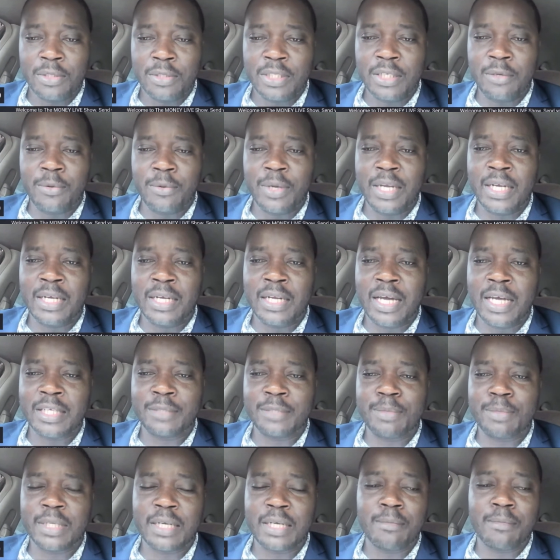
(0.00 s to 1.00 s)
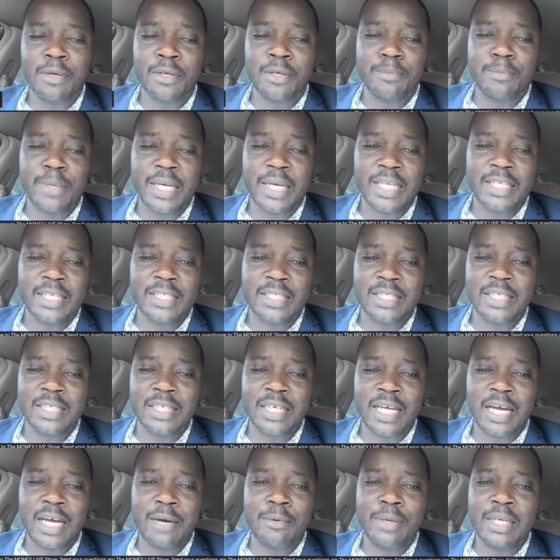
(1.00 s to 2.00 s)
You see, when I speak about
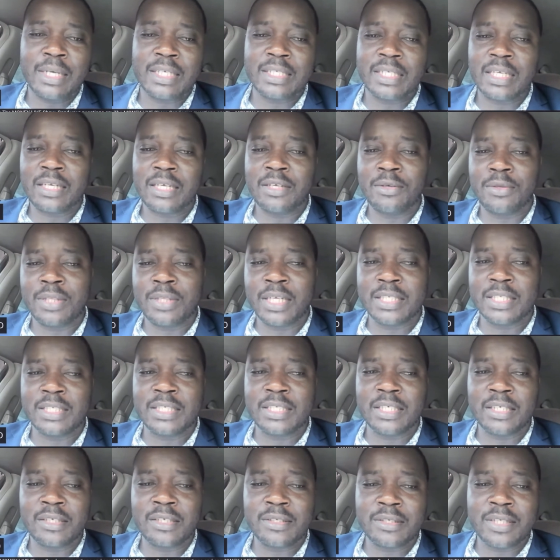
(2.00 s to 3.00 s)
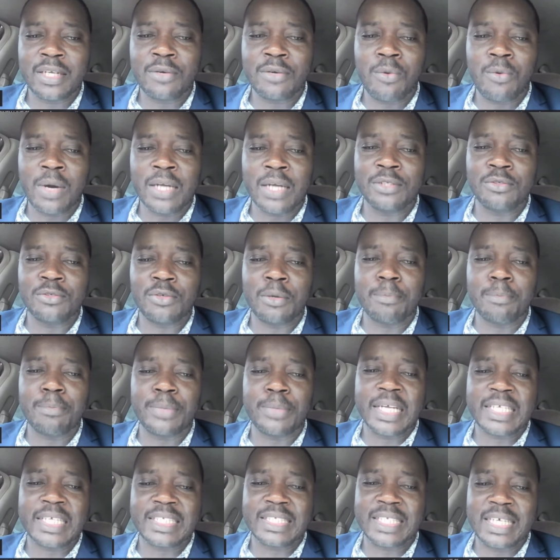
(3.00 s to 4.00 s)
parenting, I will tell you that children want your
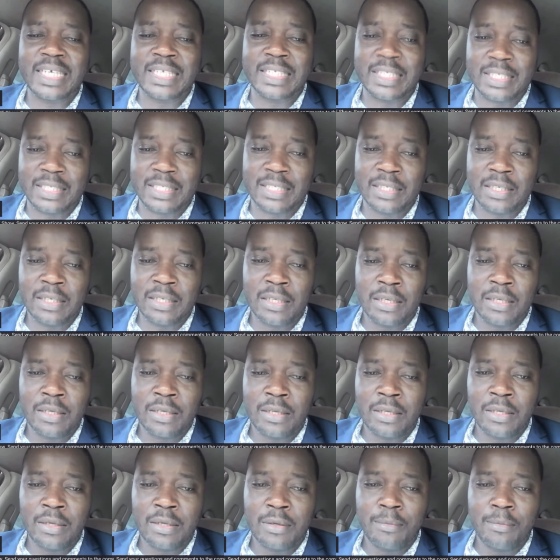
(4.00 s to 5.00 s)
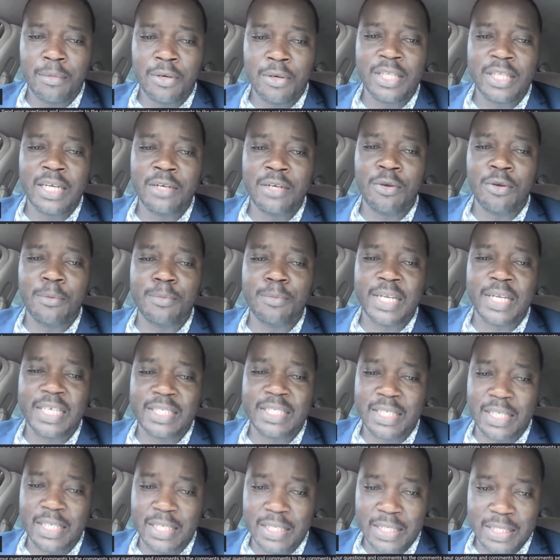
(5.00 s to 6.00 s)
presence more than your
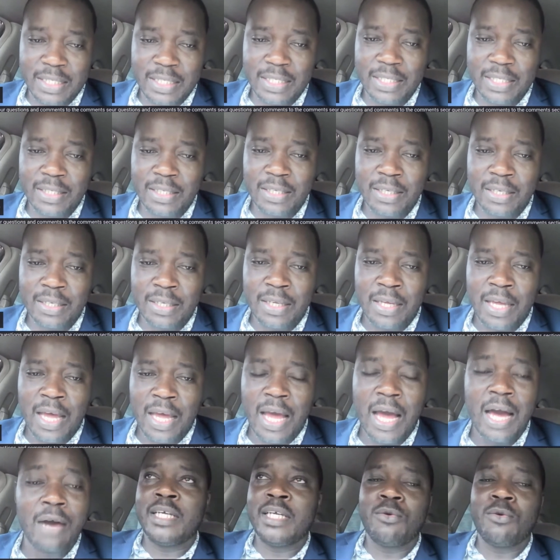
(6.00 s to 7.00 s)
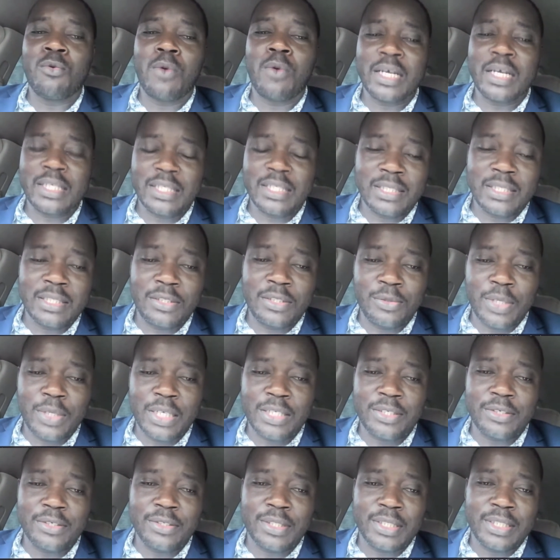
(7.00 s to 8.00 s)
presence. In worse
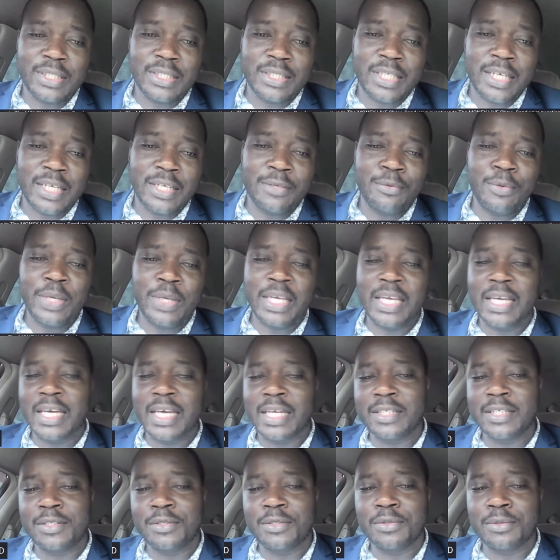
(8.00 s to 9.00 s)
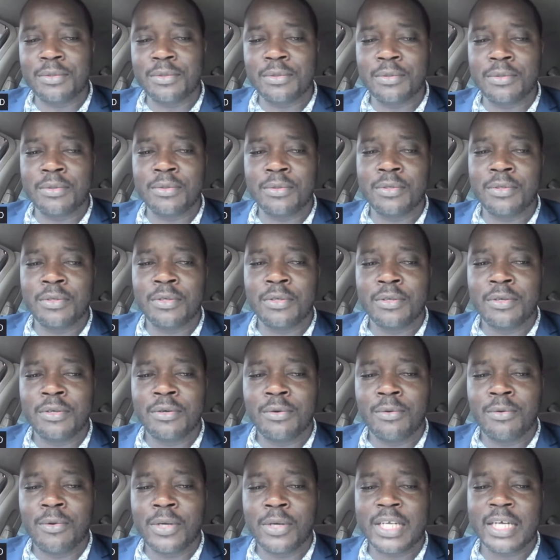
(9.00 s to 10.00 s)
situations, then we get to
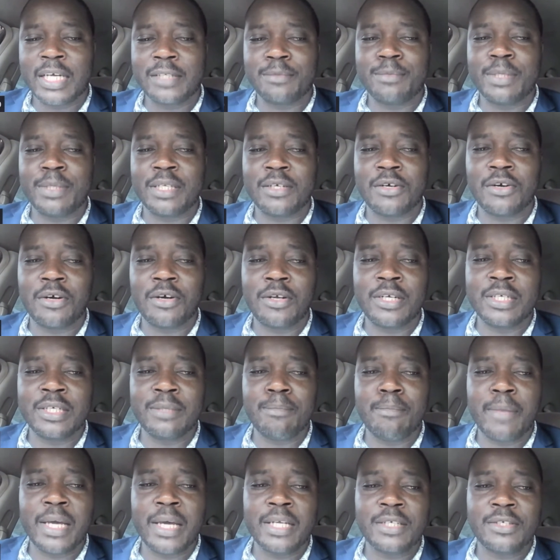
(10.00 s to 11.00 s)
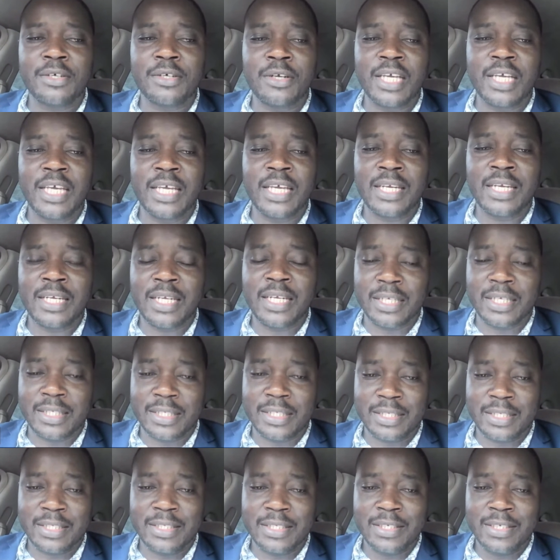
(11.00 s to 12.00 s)
what has been called mental
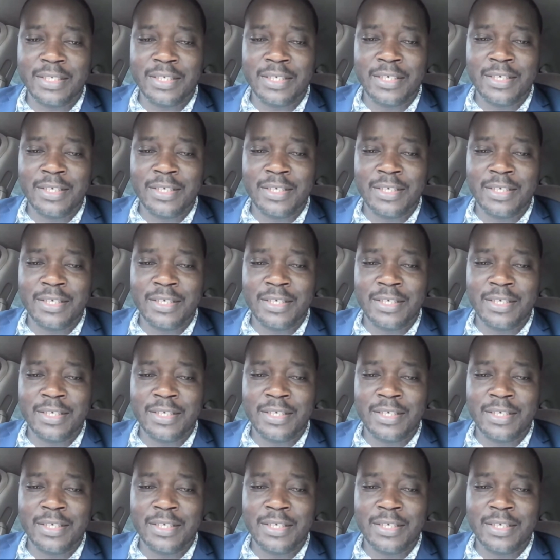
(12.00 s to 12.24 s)
illness.